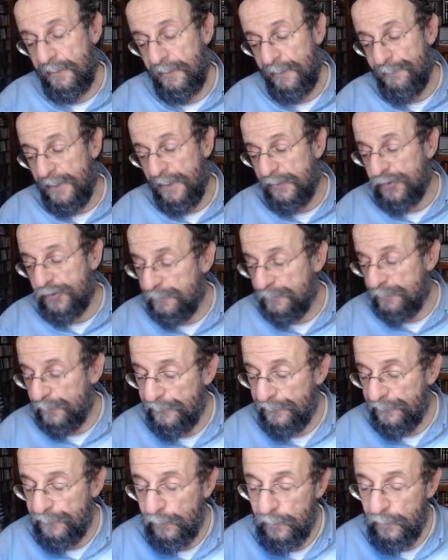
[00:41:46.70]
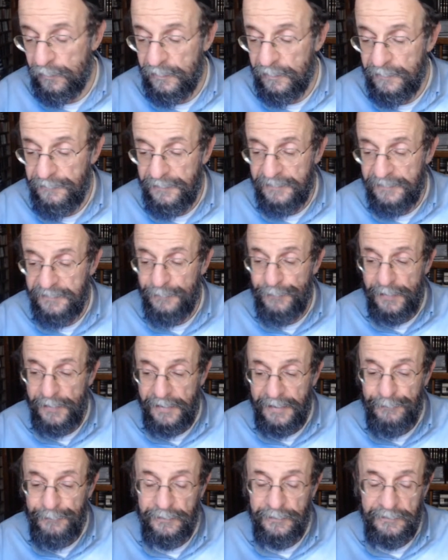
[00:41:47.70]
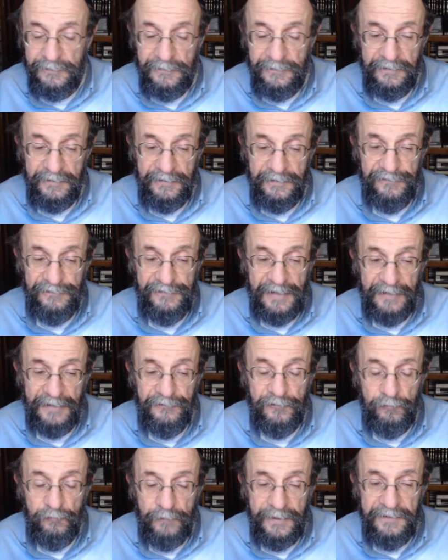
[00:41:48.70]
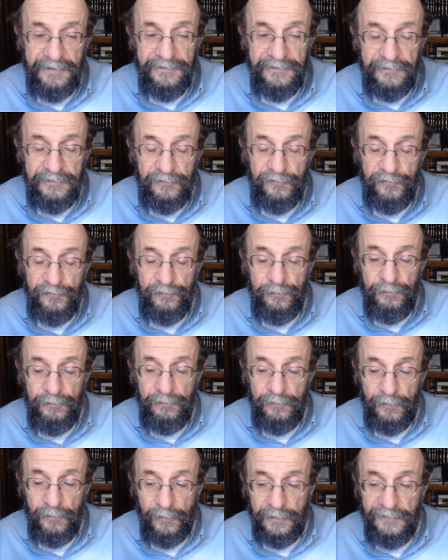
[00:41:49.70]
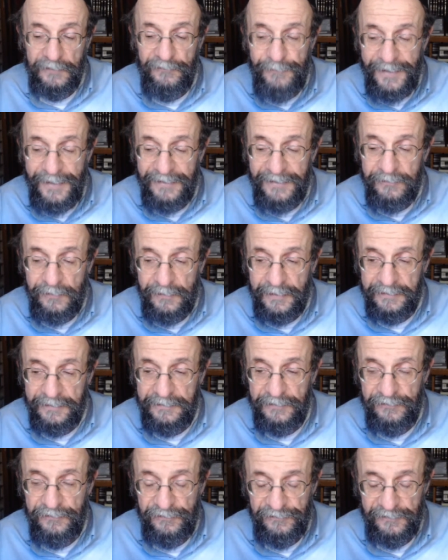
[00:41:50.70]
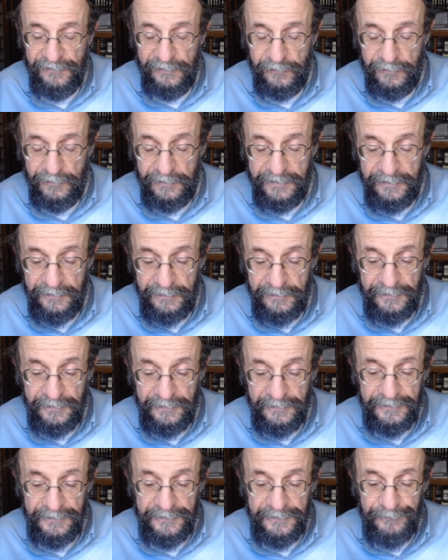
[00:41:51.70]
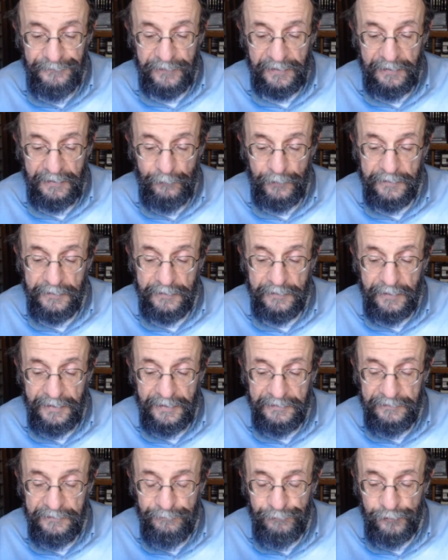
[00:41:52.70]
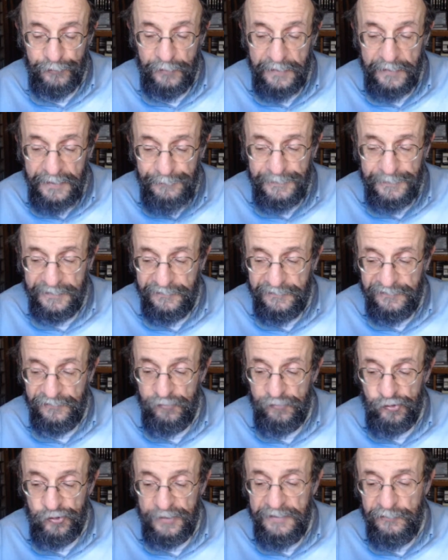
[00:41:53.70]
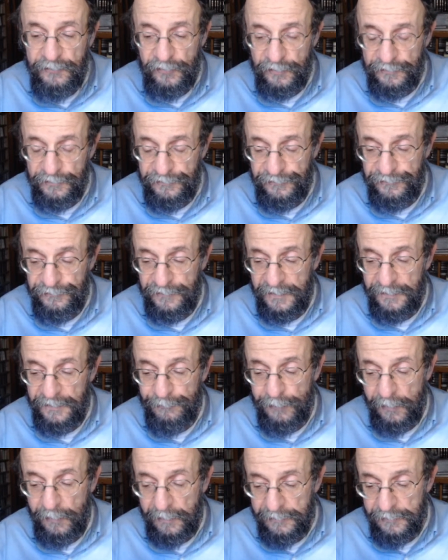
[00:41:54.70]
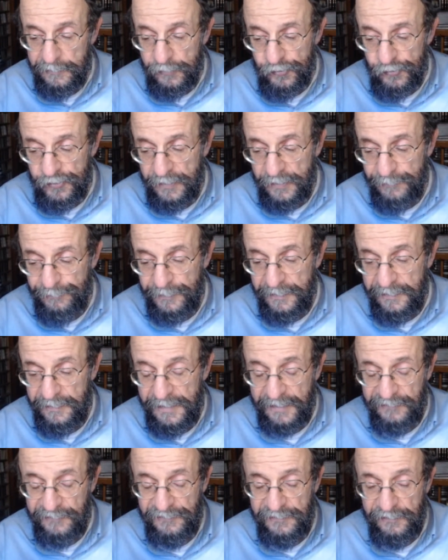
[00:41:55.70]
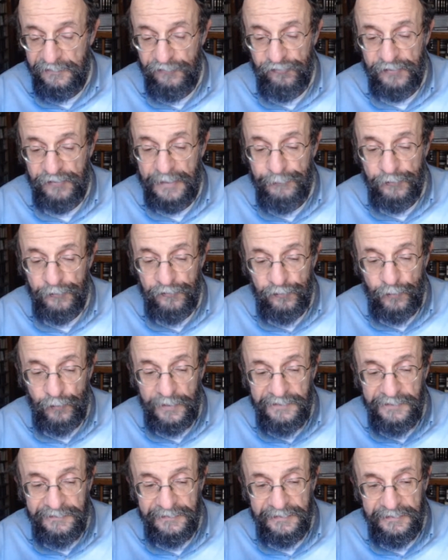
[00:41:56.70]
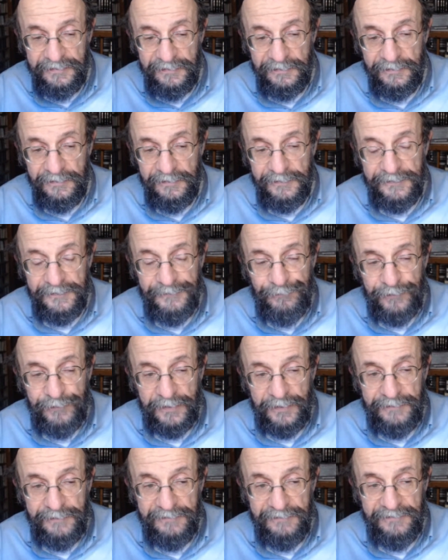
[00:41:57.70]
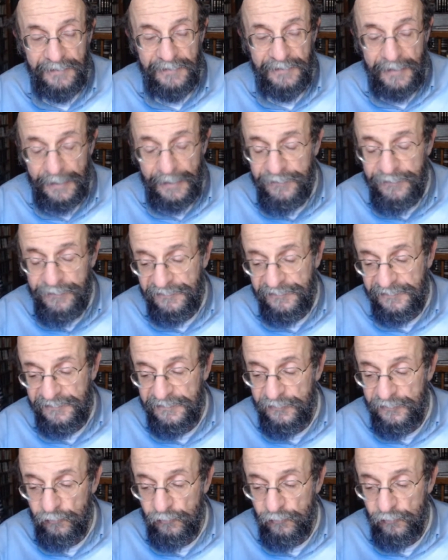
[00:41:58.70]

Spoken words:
I mentioned before that the Bible is not directed to all of mankind necessarily. And when God prohibits shituf, partnership, in Exodus chapter 20, that's obviously